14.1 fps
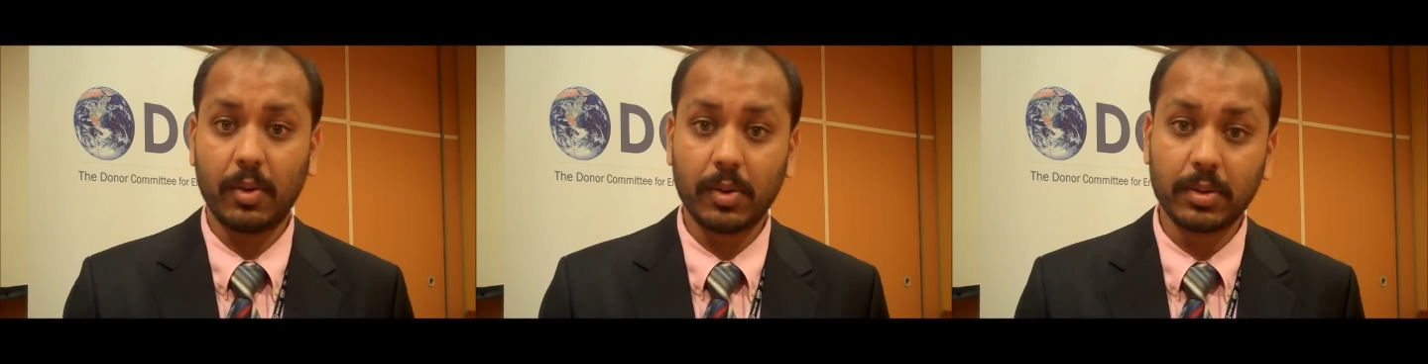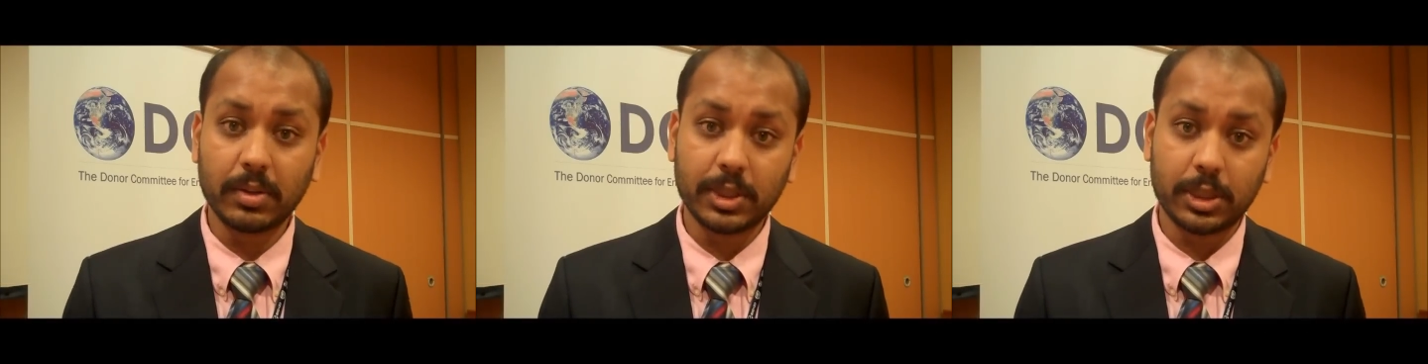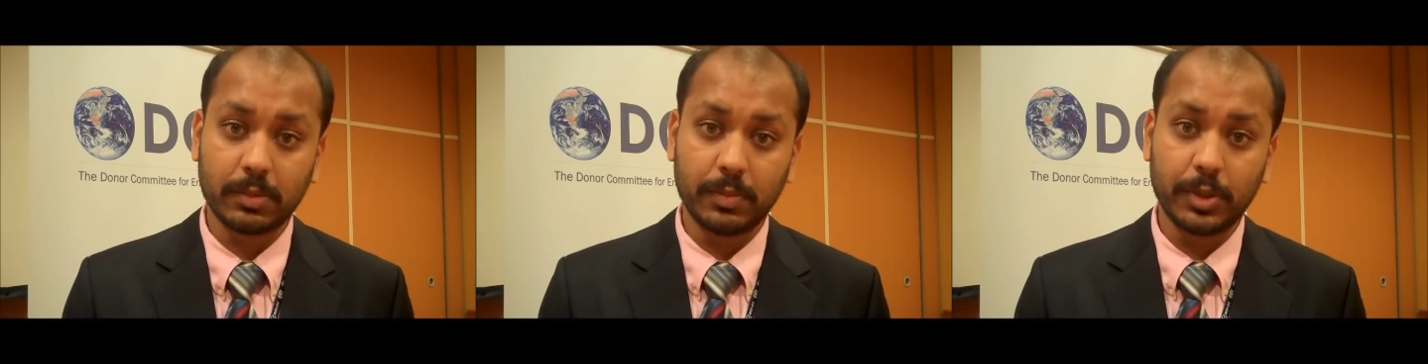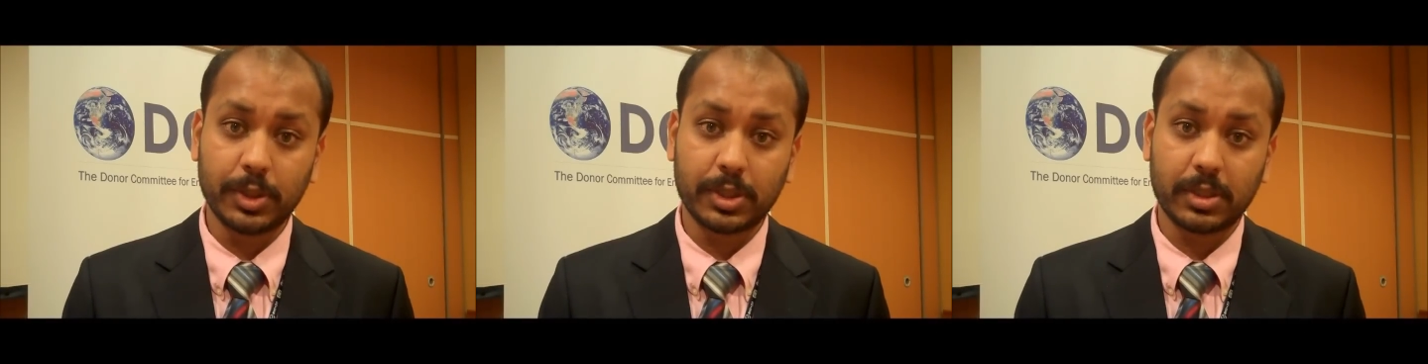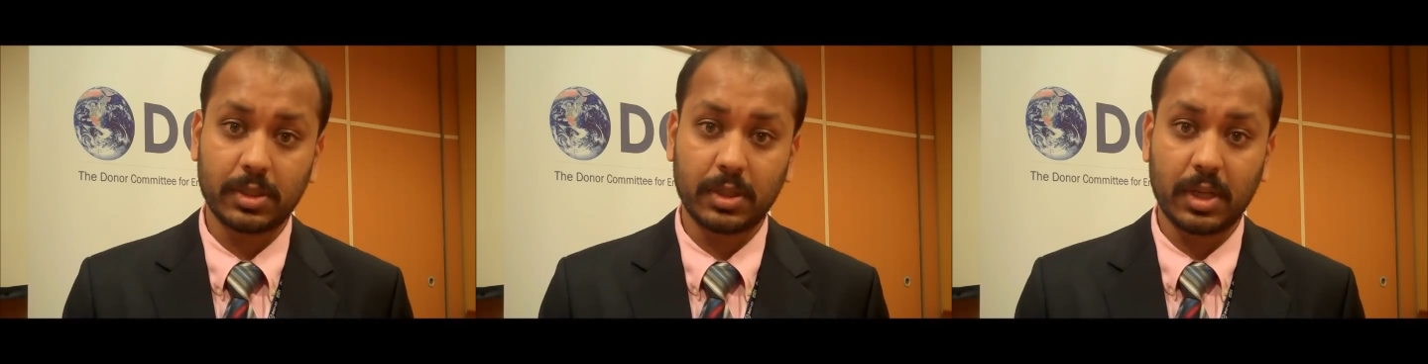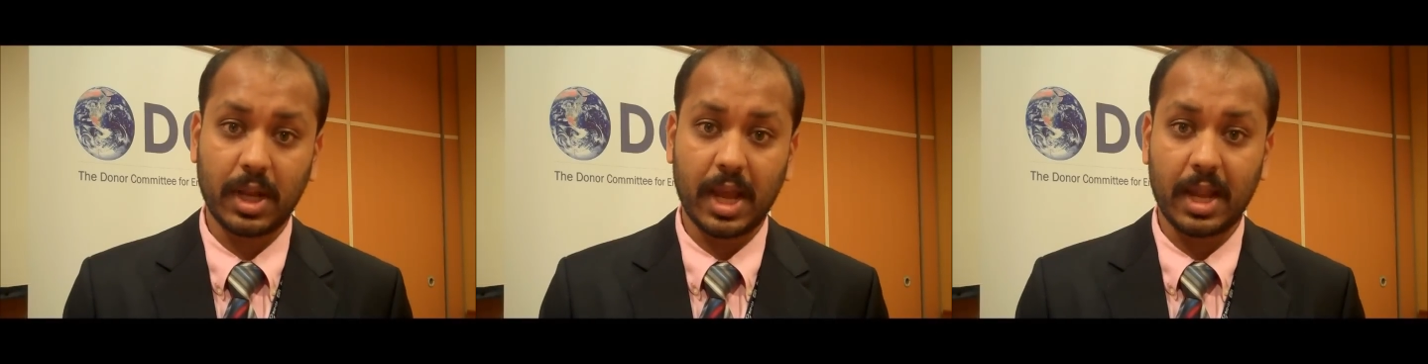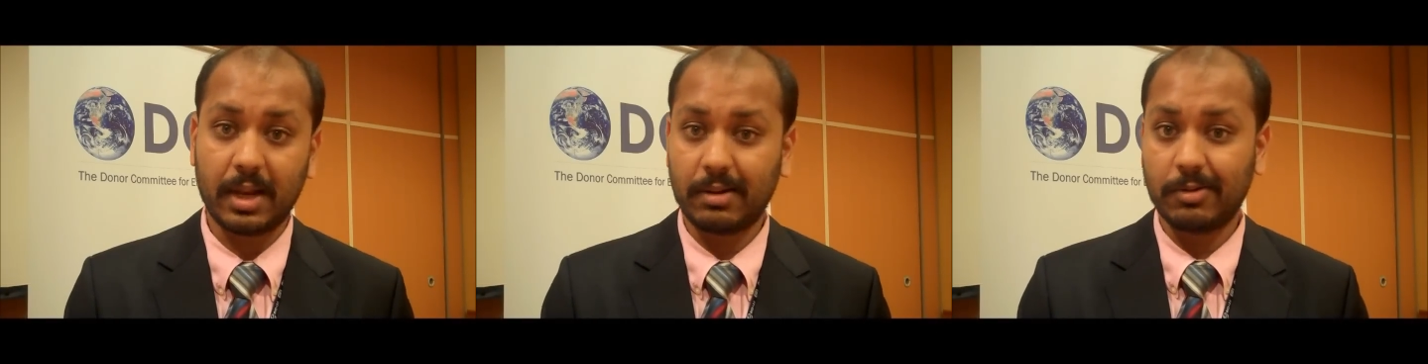own distribution
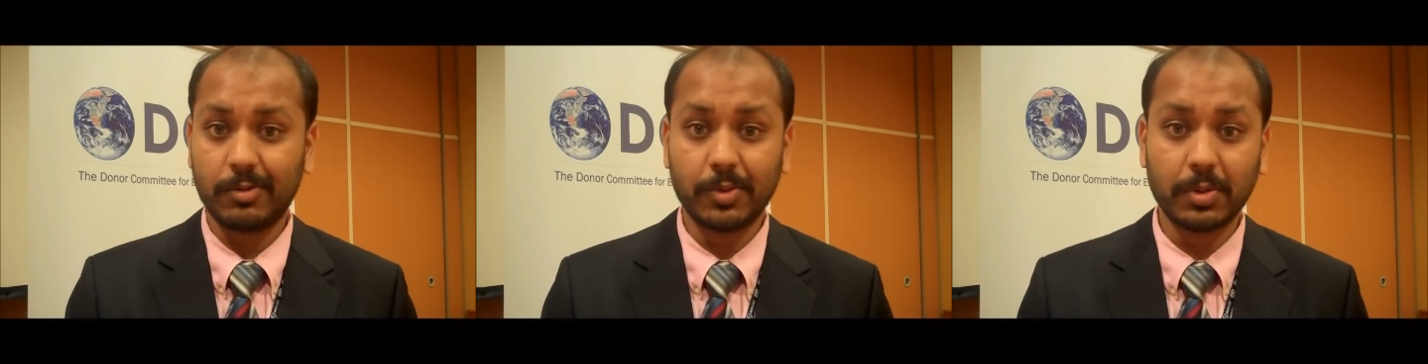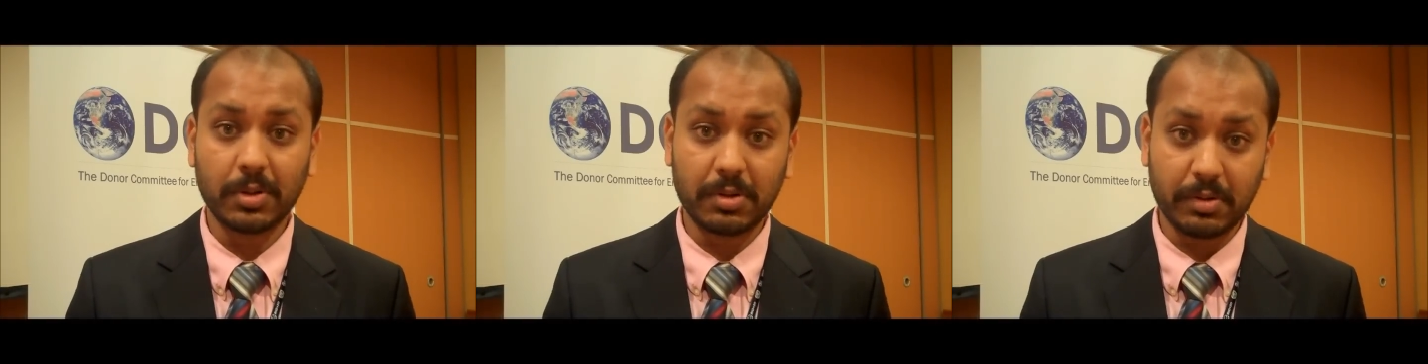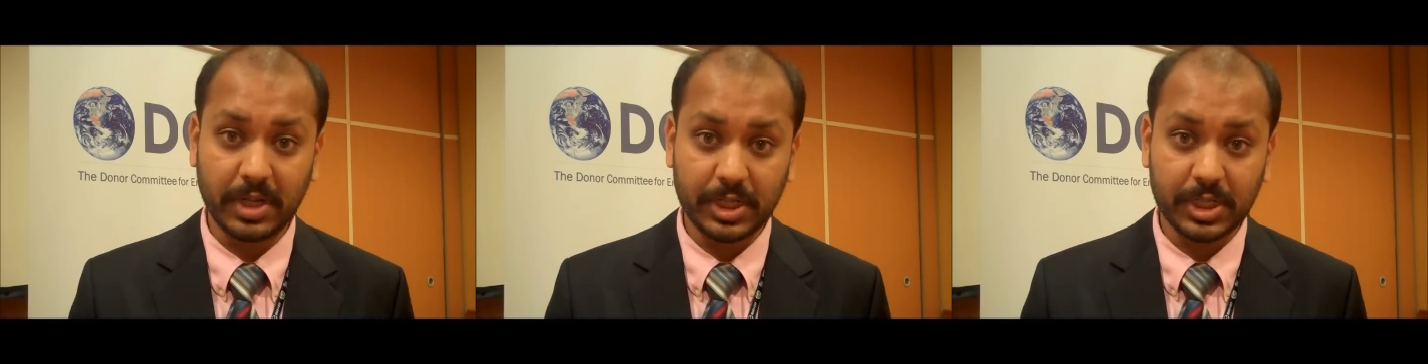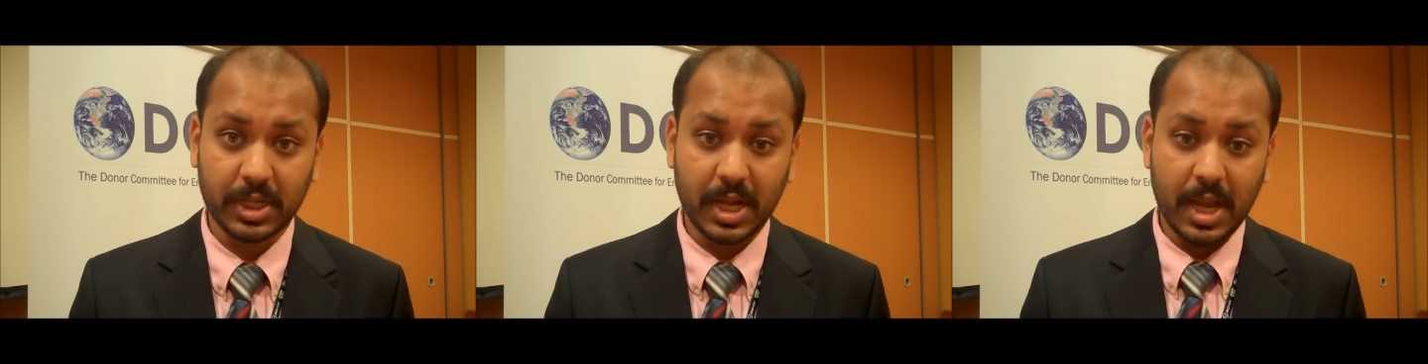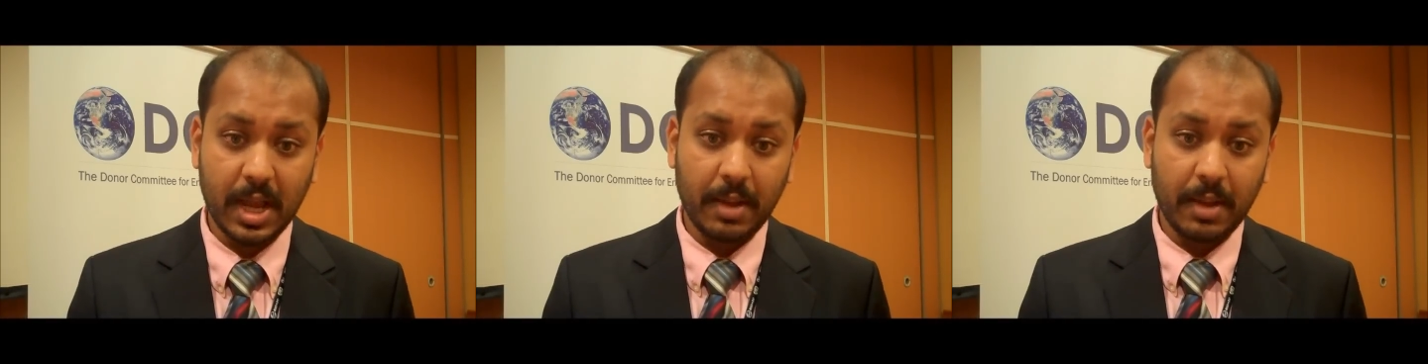and rural reach.